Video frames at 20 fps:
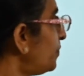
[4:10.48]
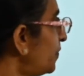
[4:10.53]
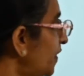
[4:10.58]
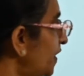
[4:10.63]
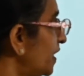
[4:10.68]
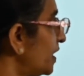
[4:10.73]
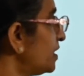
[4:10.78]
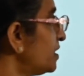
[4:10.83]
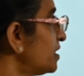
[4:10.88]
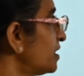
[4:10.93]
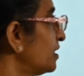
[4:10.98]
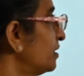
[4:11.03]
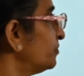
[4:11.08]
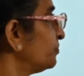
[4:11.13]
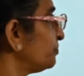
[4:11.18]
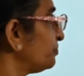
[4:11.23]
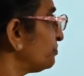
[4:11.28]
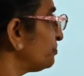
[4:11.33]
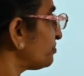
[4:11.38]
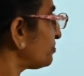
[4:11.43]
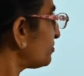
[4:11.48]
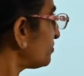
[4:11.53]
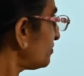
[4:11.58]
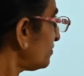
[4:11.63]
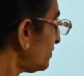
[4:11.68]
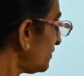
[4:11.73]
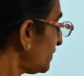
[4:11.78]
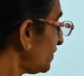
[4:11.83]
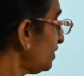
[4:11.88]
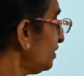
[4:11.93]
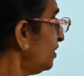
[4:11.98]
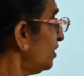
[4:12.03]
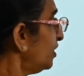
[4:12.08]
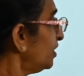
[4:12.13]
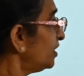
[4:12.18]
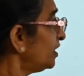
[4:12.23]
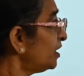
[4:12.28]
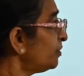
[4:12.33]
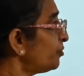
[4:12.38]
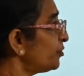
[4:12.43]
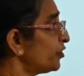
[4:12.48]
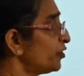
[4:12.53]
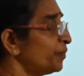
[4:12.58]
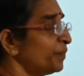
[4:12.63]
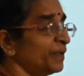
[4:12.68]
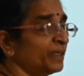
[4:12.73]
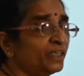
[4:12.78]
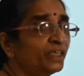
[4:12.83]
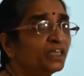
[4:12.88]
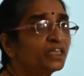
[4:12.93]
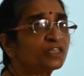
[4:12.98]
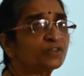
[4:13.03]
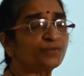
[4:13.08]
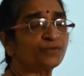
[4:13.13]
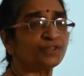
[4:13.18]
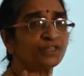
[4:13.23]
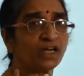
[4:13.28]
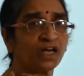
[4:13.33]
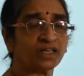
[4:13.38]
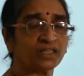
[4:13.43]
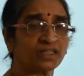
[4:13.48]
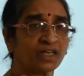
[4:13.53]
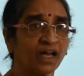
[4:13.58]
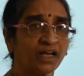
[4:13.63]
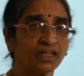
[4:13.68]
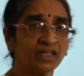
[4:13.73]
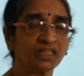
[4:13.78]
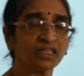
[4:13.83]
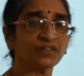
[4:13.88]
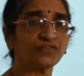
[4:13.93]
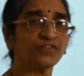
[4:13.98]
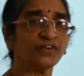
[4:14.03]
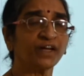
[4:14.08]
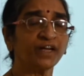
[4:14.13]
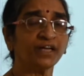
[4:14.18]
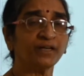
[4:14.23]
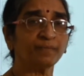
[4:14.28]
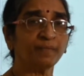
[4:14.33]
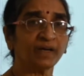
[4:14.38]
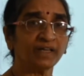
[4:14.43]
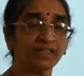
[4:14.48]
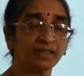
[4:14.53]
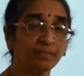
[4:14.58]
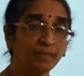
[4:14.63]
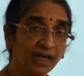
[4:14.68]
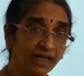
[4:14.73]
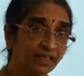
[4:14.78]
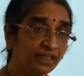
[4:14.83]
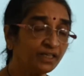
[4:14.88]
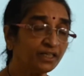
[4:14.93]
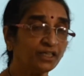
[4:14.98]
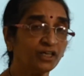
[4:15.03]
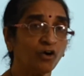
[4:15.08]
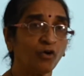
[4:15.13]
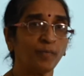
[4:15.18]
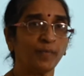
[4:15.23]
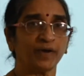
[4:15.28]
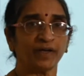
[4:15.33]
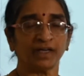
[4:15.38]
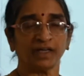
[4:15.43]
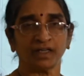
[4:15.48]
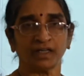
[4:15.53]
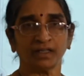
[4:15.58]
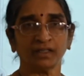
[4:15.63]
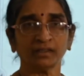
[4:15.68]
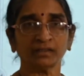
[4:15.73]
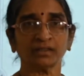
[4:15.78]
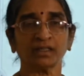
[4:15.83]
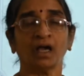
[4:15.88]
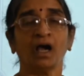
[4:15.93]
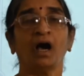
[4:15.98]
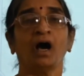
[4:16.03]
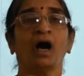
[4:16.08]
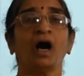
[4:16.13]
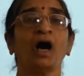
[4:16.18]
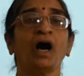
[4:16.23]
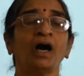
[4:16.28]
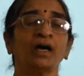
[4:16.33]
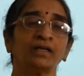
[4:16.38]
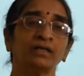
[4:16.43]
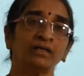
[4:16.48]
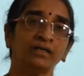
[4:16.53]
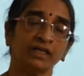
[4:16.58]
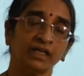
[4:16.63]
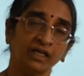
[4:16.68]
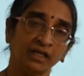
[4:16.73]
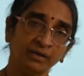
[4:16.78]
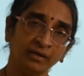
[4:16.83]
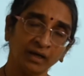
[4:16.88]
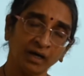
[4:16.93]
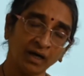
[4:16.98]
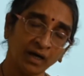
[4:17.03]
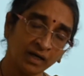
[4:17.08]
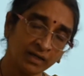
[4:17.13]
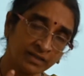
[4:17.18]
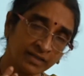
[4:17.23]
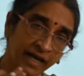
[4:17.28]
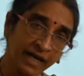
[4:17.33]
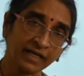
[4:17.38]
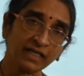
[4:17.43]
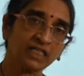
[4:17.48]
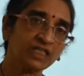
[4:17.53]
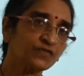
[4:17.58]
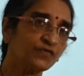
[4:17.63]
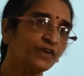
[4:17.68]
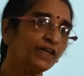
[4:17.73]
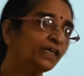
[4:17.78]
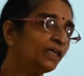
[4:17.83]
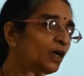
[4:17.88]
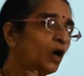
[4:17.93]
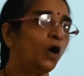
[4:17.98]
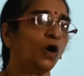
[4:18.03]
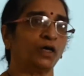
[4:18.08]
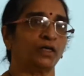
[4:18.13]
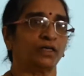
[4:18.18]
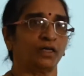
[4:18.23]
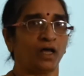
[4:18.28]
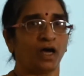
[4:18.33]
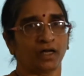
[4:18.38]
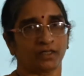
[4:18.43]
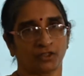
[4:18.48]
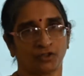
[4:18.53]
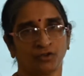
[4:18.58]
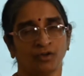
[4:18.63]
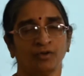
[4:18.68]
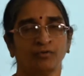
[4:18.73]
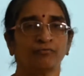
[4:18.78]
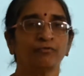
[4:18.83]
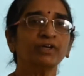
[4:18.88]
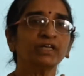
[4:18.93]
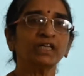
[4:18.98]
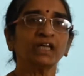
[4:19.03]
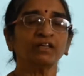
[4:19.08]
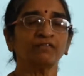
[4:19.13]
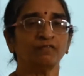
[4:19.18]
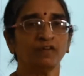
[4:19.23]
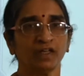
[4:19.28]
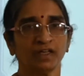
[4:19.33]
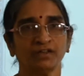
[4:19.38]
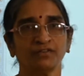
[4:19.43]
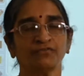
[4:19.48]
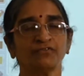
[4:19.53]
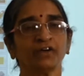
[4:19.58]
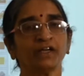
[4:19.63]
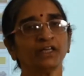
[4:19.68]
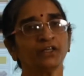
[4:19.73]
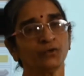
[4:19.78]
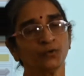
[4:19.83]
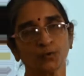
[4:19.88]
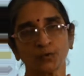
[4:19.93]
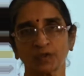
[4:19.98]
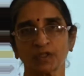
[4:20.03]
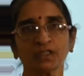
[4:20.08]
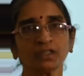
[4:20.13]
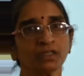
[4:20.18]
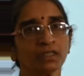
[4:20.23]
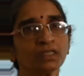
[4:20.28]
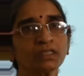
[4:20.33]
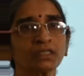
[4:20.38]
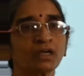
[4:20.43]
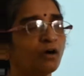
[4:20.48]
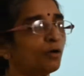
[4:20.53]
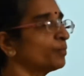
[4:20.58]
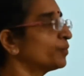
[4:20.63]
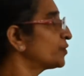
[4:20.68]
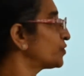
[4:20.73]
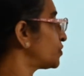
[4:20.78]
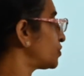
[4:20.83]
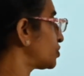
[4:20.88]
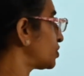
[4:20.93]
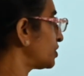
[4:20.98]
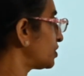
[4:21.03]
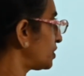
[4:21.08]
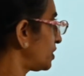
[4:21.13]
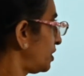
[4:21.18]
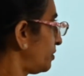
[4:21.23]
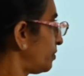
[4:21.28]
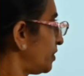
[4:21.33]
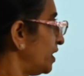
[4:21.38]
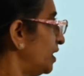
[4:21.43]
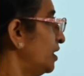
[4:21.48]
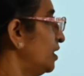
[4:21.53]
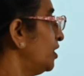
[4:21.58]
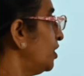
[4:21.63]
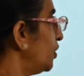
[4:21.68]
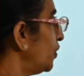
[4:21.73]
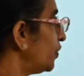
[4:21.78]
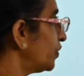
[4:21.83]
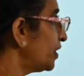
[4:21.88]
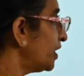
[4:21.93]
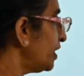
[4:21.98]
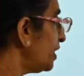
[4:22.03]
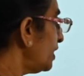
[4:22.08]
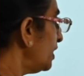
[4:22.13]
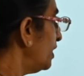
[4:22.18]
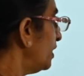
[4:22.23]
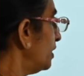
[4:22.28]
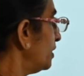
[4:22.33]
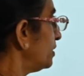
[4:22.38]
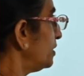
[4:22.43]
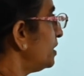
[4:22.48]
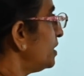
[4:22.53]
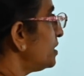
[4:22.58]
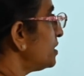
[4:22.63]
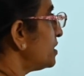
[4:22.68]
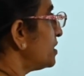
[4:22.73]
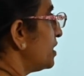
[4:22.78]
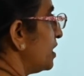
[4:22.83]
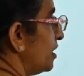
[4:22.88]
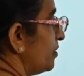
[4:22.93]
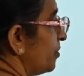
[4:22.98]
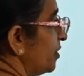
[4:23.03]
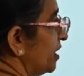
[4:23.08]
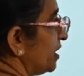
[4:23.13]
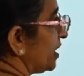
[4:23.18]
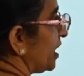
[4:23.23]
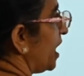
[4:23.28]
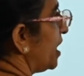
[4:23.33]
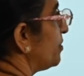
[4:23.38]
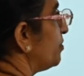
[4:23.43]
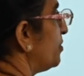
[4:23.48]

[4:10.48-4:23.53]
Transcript: us the properties which are satisfied by the binary operators are satisfying or not. We can verify using this composition table. Okay, this table can